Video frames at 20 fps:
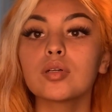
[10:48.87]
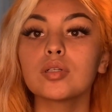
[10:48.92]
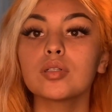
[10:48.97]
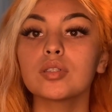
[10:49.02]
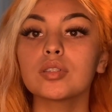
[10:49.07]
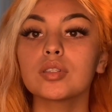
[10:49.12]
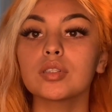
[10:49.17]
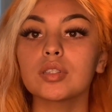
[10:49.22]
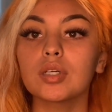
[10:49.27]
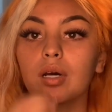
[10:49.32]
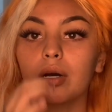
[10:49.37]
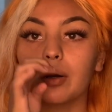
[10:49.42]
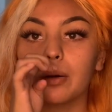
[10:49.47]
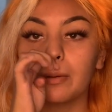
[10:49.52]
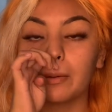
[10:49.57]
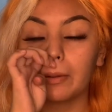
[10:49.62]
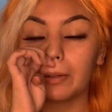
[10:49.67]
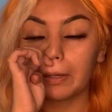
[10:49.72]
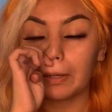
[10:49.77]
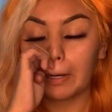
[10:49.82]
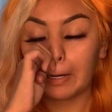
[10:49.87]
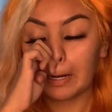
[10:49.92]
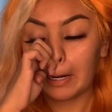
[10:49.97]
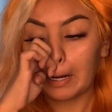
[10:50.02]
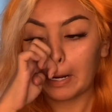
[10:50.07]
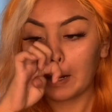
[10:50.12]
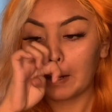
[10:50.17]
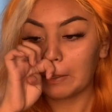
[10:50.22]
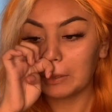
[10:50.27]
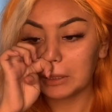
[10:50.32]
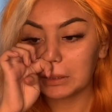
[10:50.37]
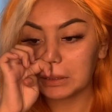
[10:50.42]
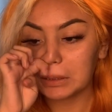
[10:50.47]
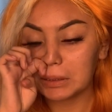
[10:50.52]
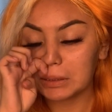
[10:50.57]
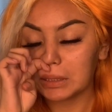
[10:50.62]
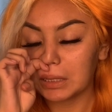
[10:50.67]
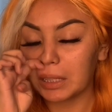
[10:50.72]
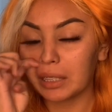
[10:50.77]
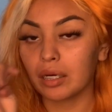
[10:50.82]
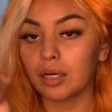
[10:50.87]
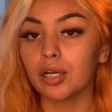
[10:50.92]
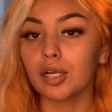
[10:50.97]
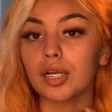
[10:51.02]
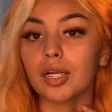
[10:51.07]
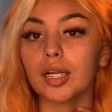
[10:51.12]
So now we're just gonna start curling